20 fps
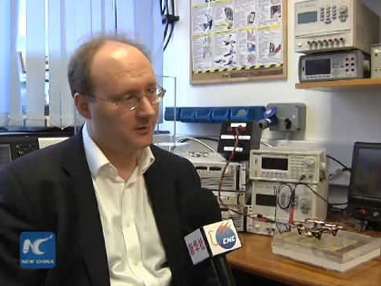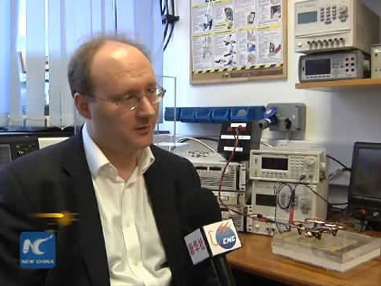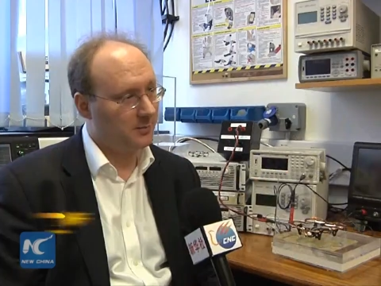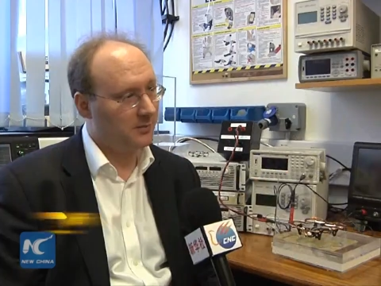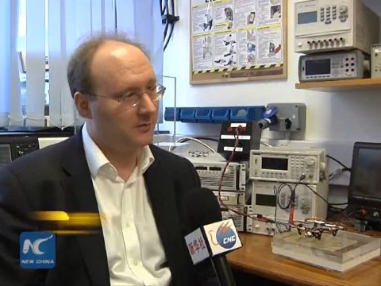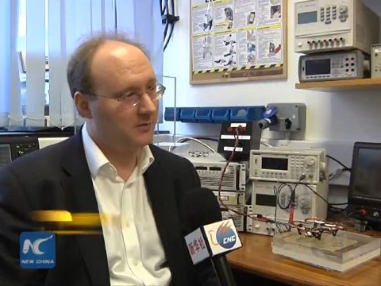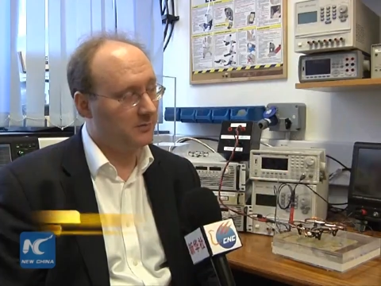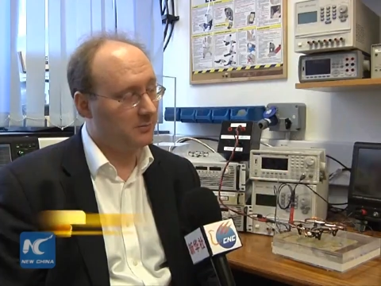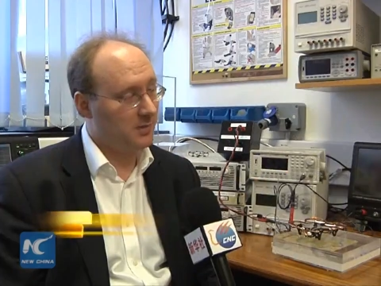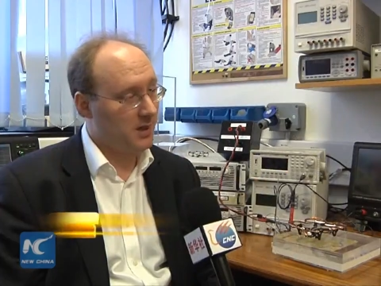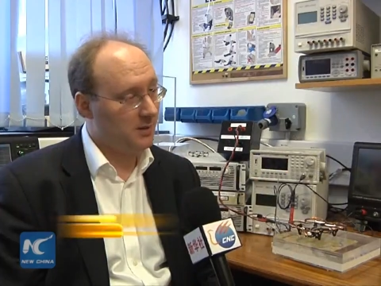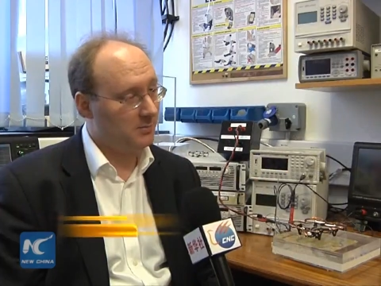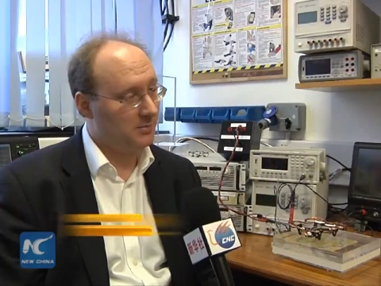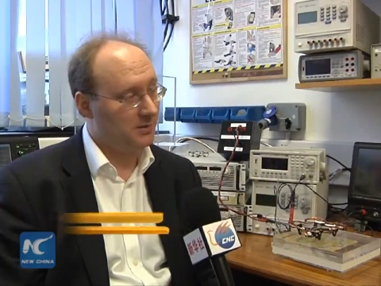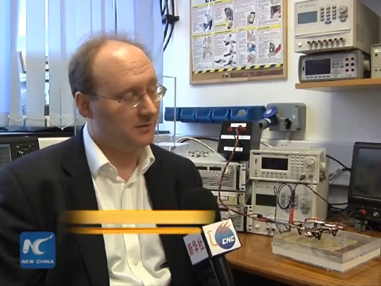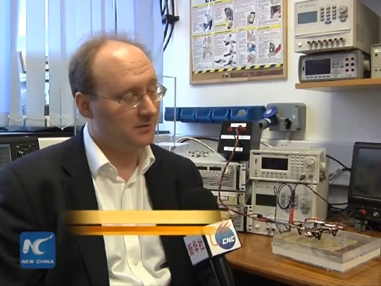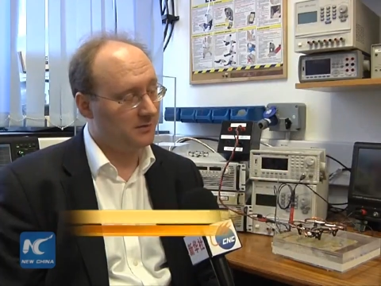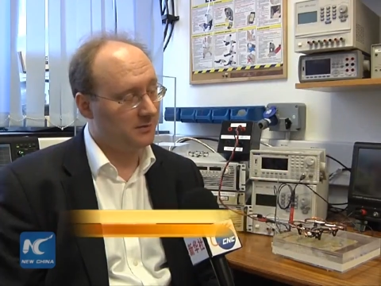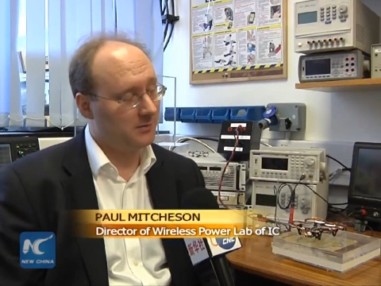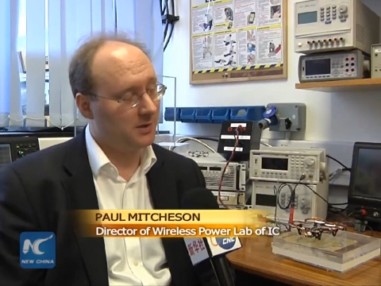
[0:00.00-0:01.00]
some of you may be
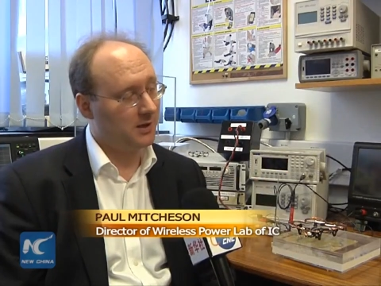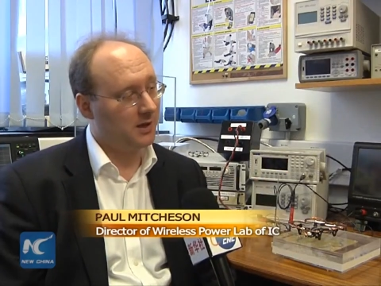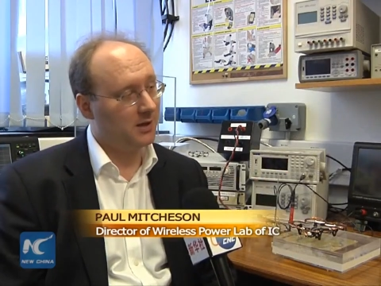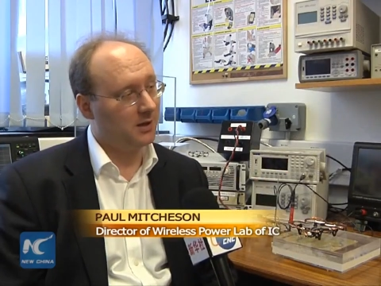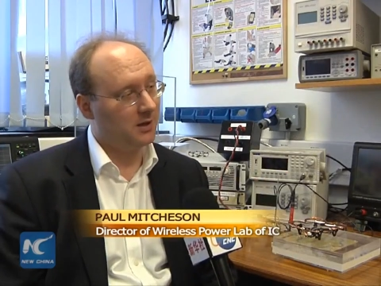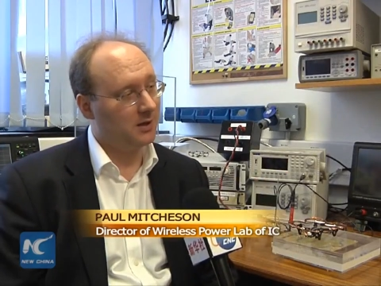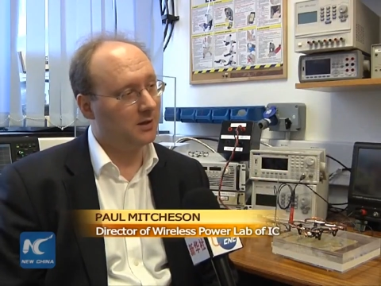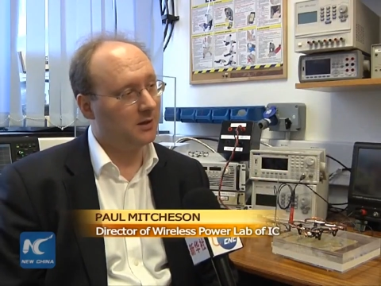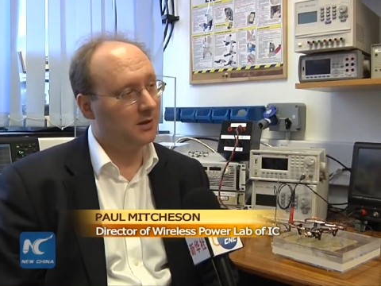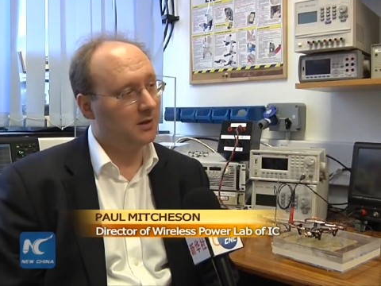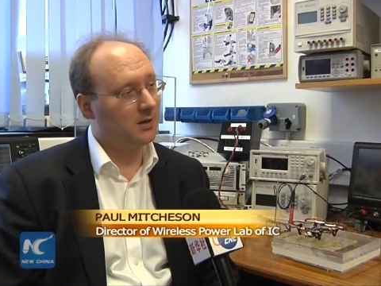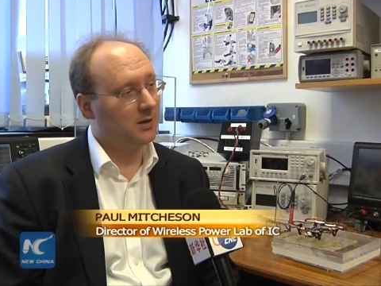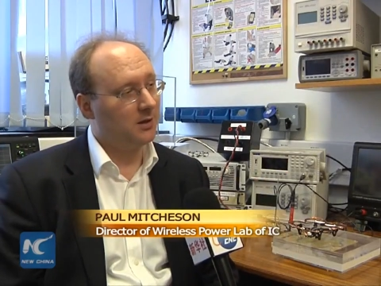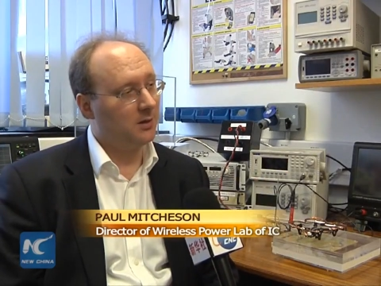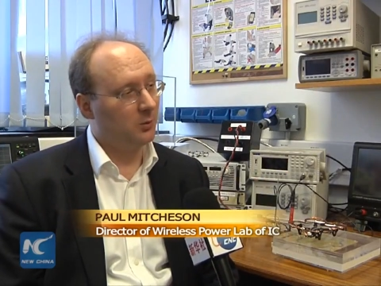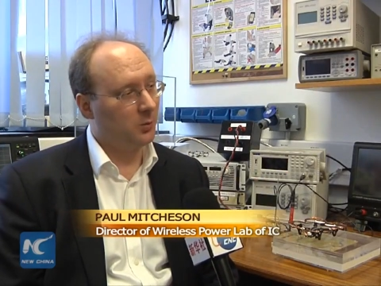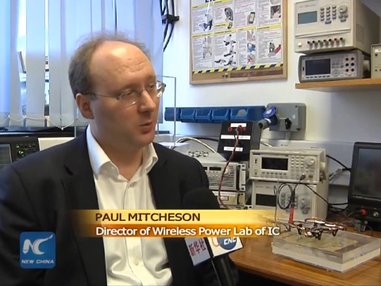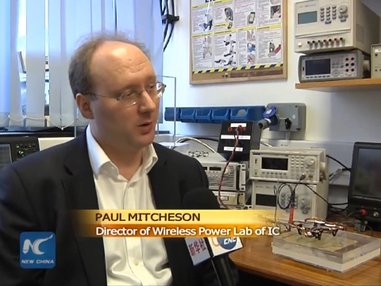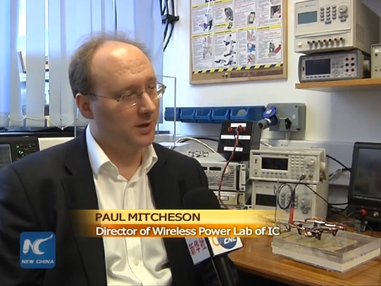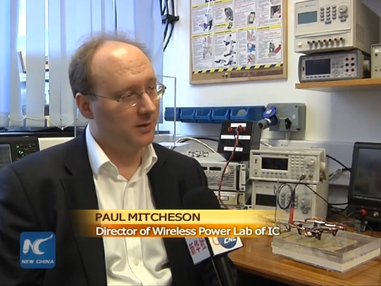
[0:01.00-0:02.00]
familiar
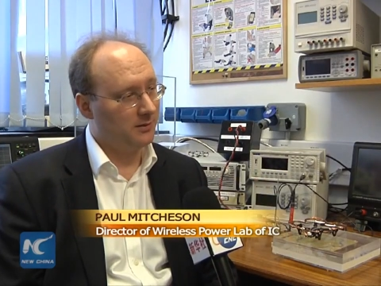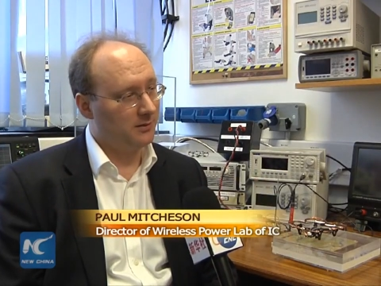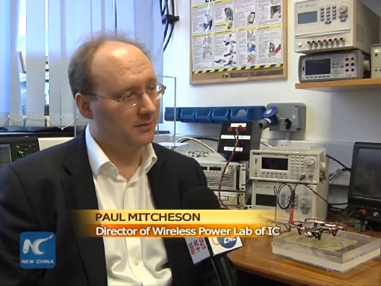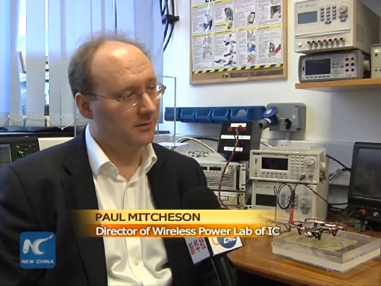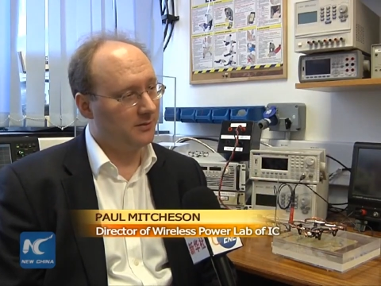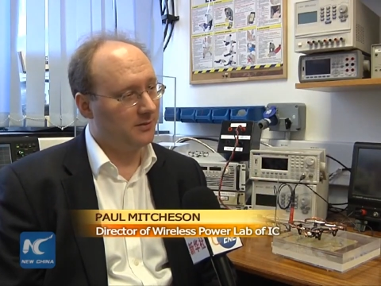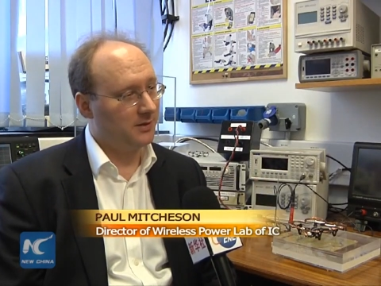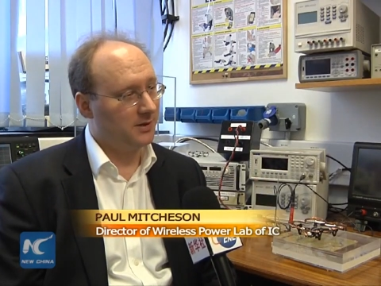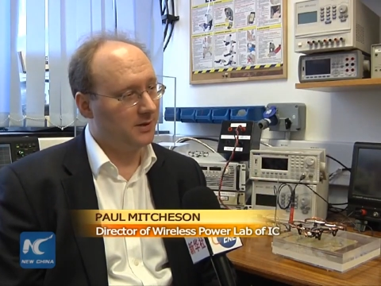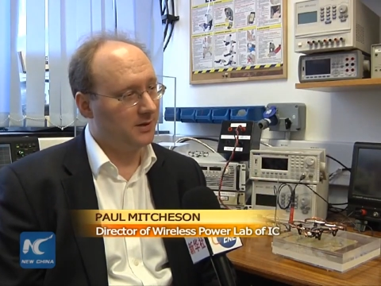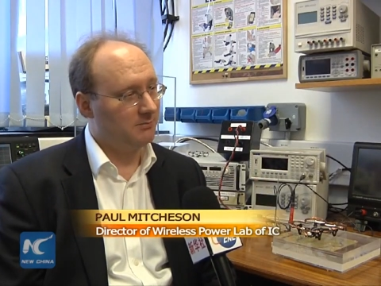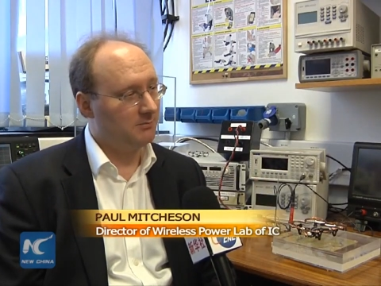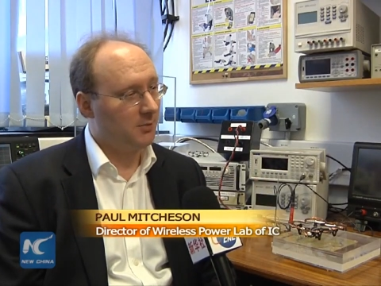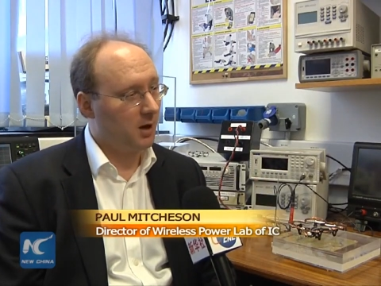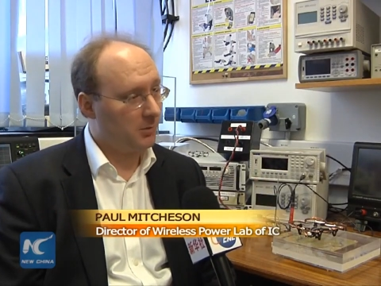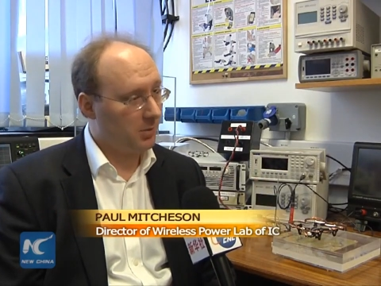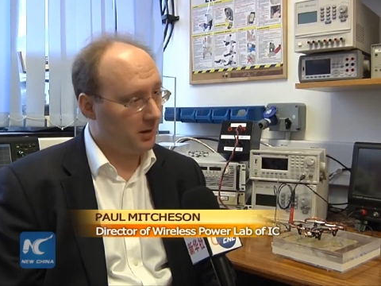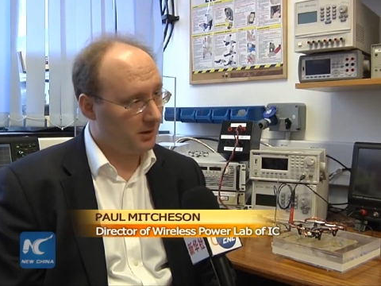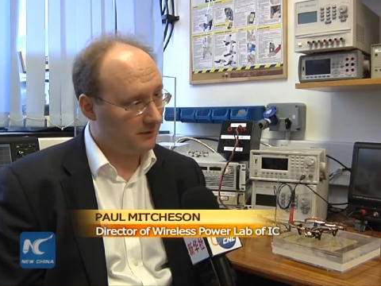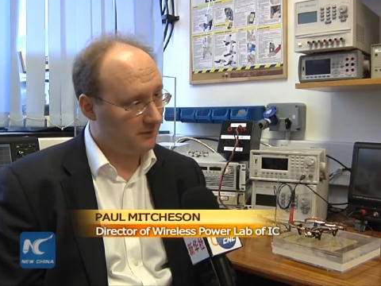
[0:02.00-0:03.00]
with the
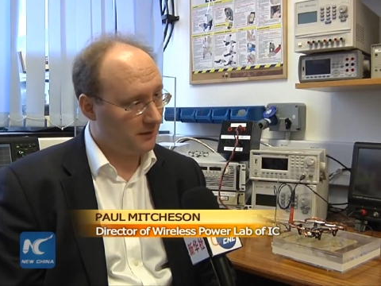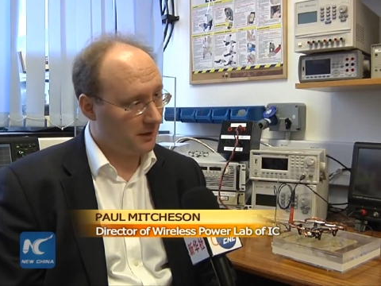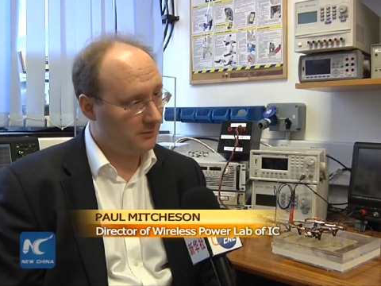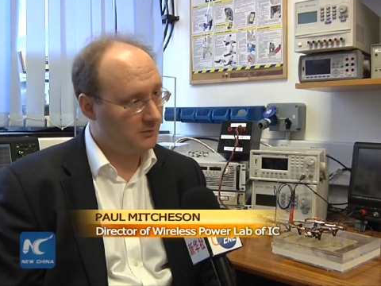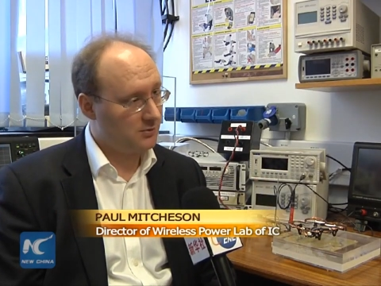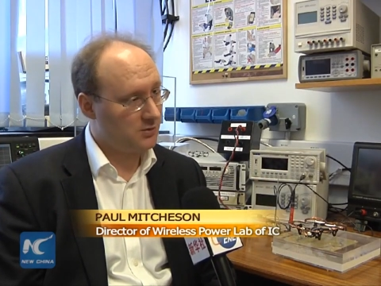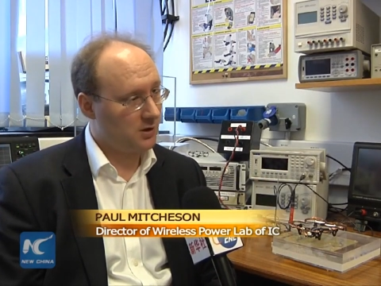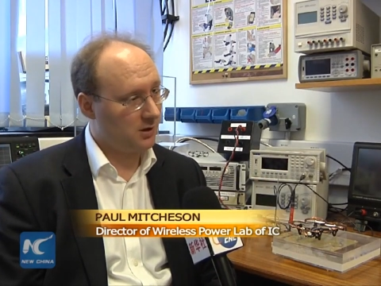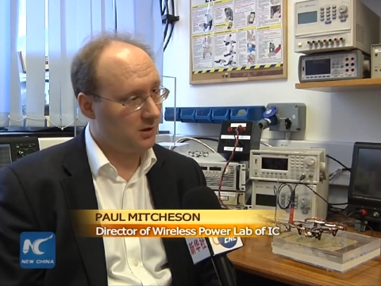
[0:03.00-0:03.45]
mobile phone